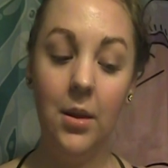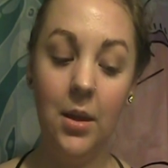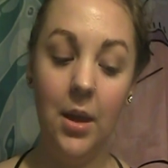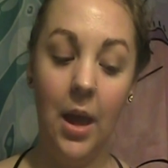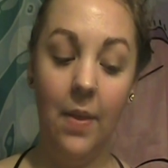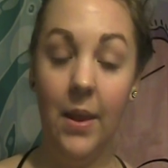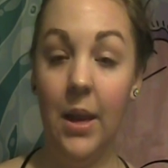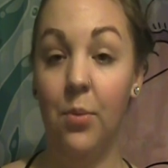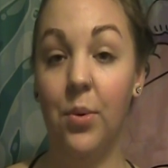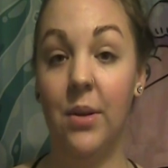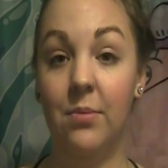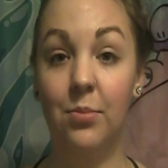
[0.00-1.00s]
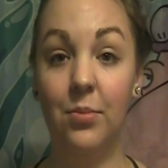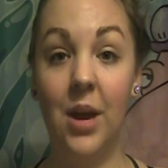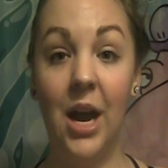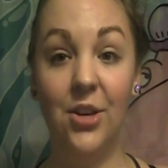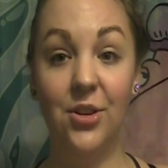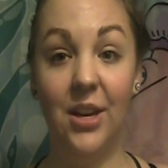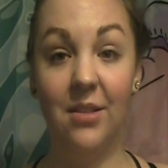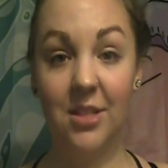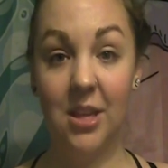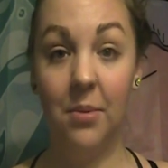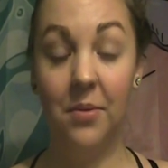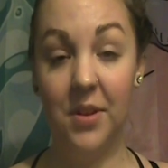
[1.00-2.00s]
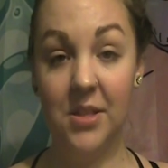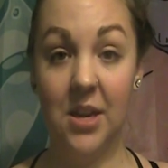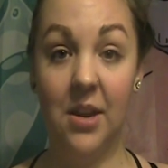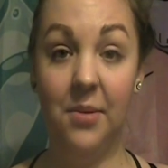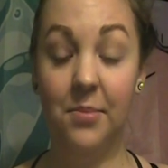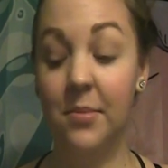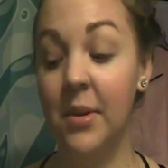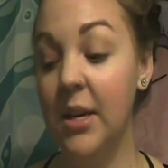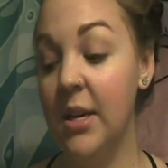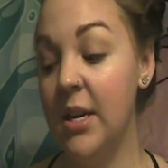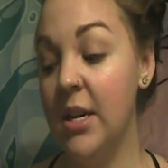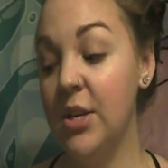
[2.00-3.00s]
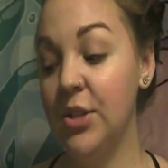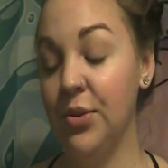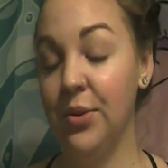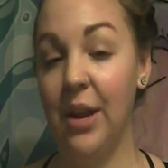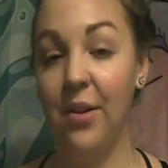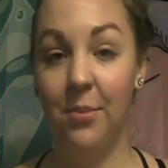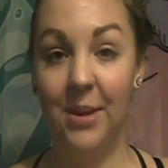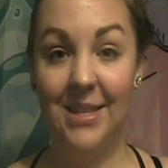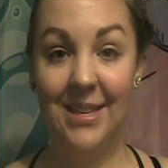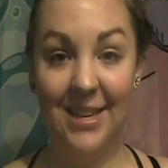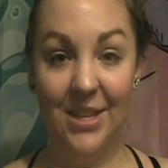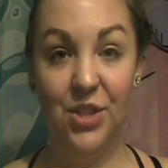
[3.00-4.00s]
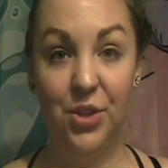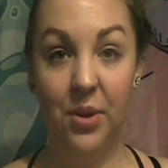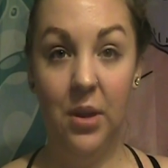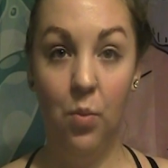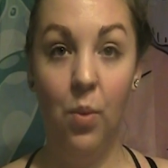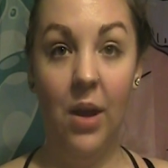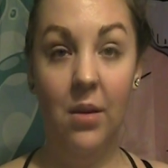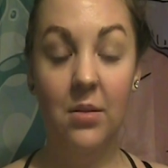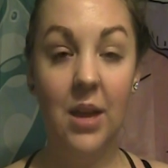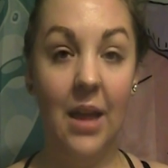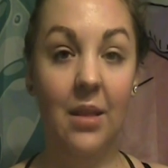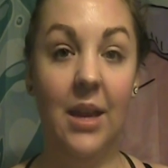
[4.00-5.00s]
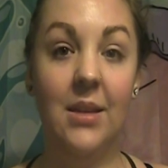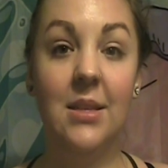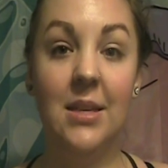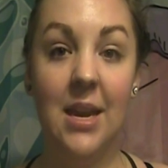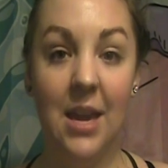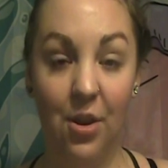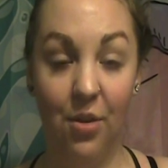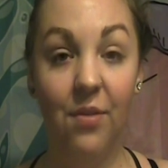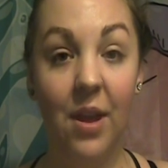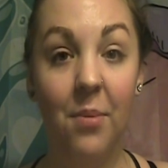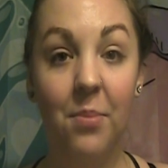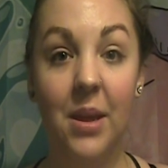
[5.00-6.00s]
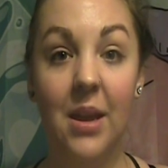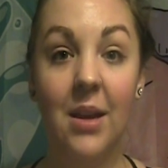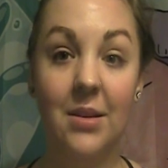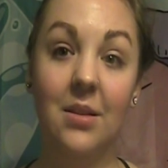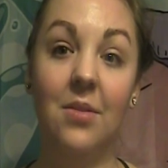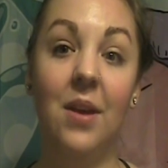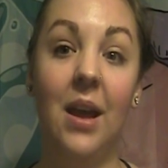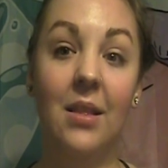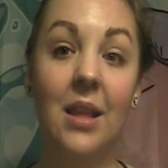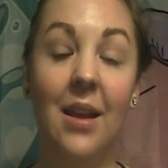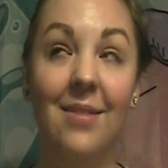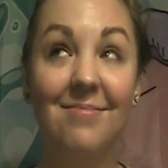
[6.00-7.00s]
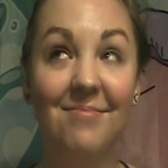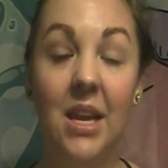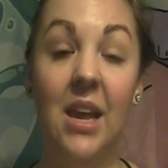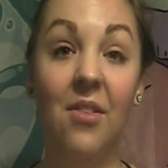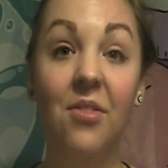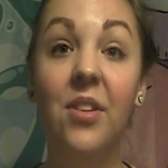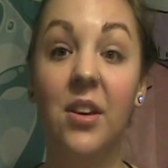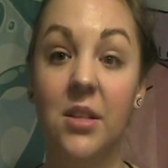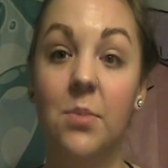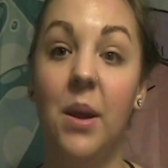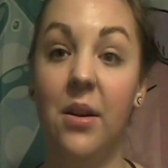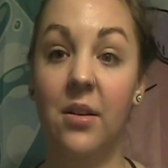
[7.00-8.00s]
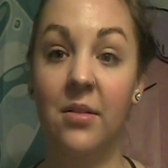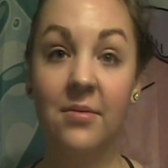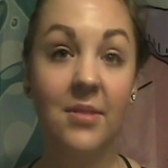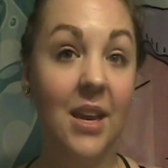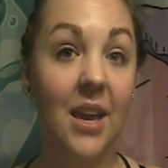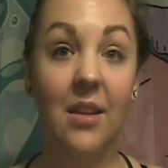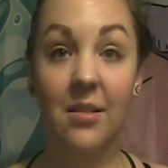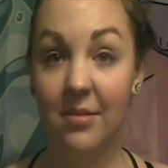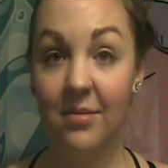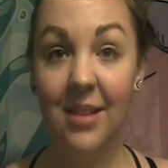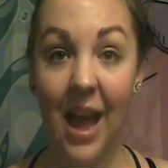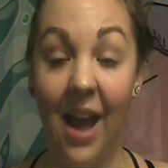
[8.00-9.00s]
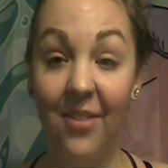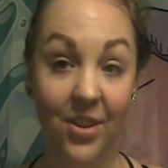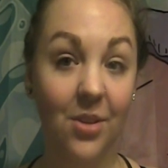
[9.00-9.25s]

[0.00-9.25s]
And then I wouldn't hydrate some of the time. So now that my skin is doing well, I like to take care of it because of the fact that it feels better. I feel